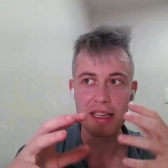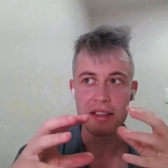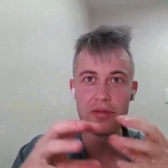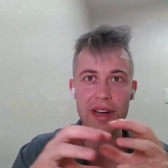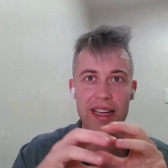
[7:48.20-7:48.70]

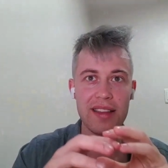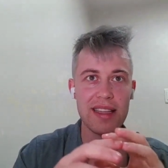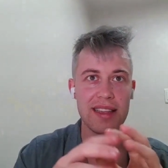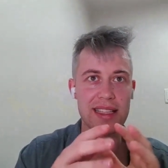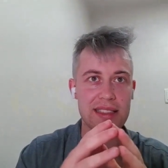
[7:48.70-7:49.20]
do
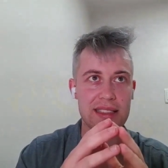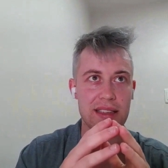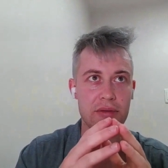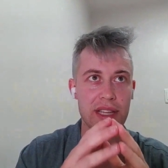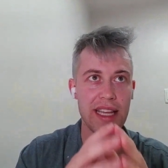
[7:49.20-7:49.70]
anything that's
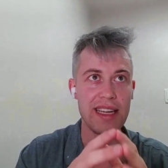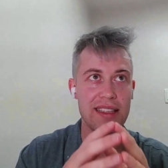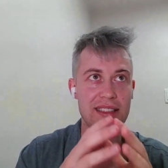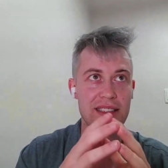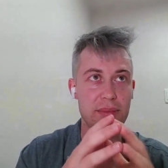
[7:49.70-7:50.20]

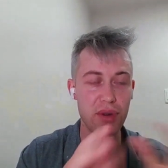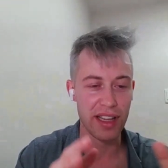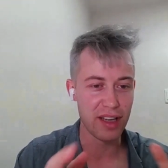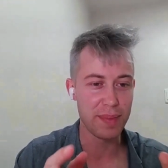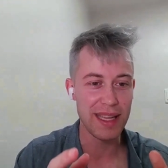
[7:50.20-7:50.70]
related to the
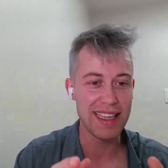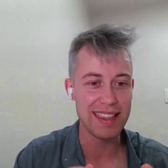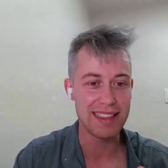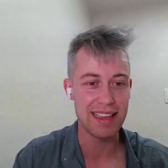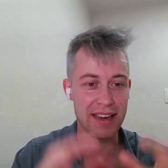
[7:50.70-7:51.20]
boilerplate
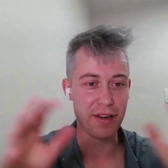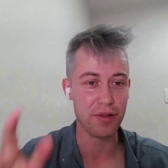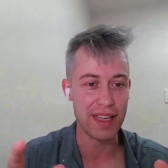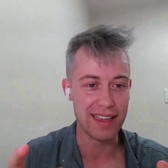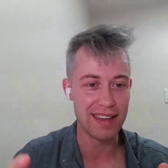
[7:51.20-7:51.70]
and
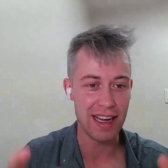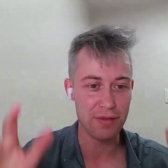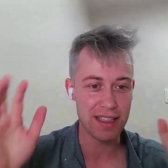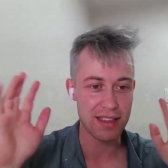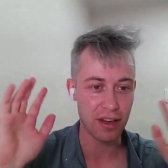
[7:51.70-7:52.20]
coding. I
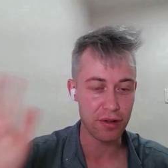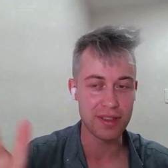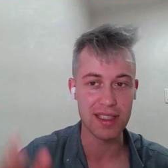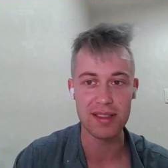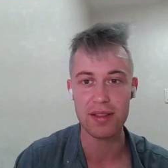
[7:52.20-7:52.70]
want the
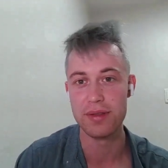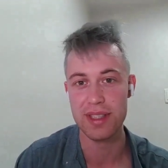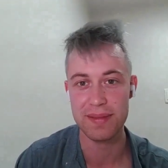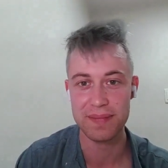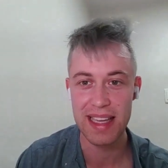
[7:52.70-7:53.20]
hosted
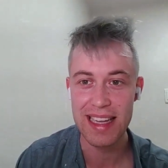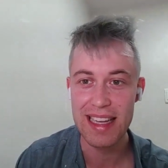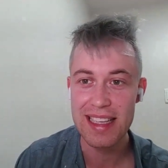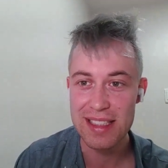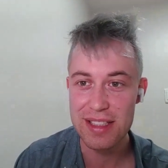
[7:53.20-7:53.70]
solution.
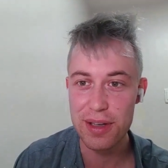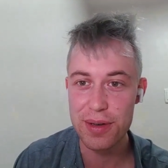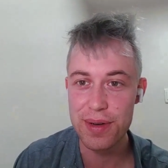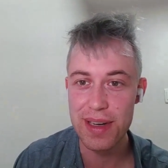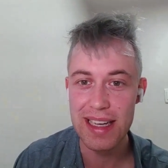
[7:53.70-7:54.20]

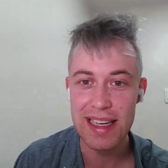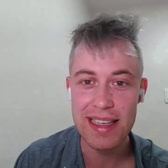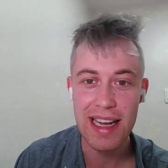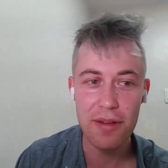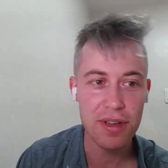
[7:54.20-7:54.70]
So
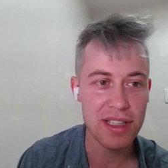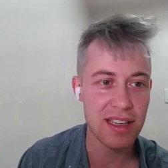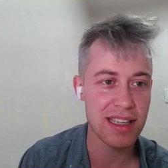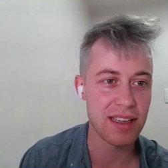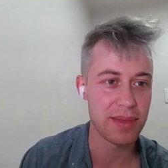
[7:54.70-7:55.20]
now we're
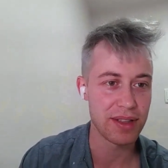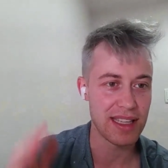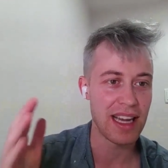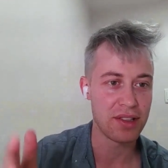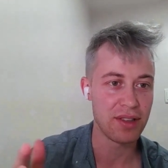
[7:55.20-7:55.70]
talking about
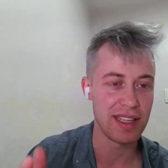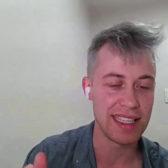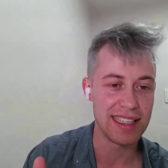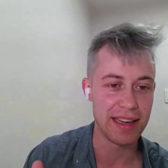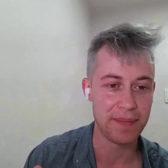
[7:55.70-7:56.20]
the actual
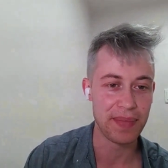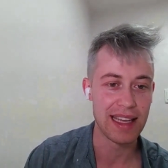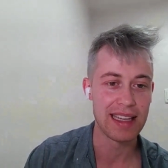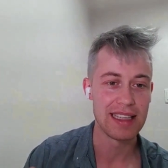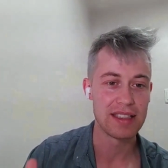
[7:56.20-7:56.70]
idea.
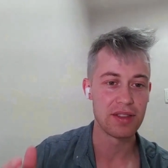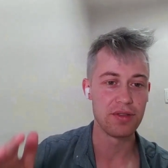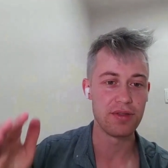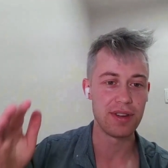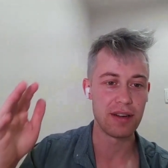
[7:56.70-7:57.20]

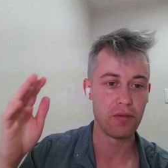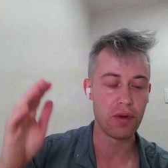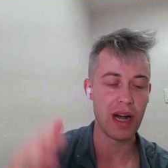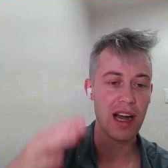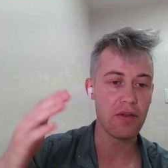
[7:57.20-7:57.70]
So
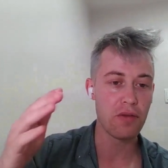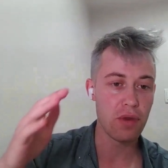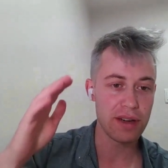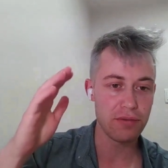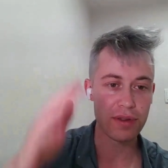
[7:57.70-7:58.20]

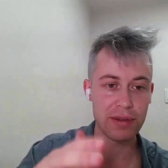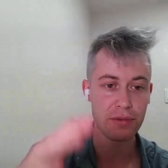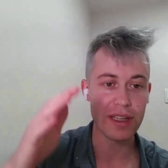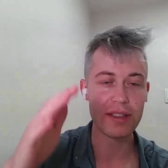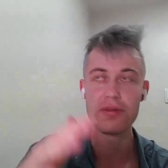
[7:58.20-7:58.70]

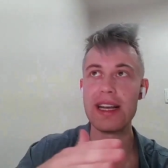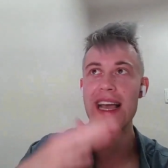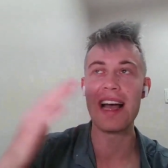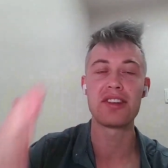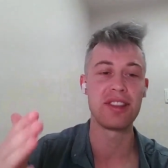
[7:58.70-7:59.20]
what do I
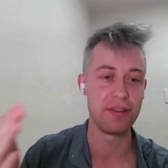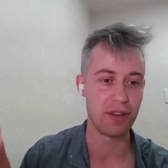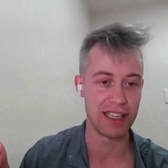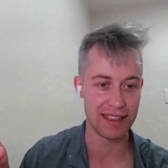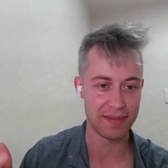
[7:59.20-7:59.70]
actually want?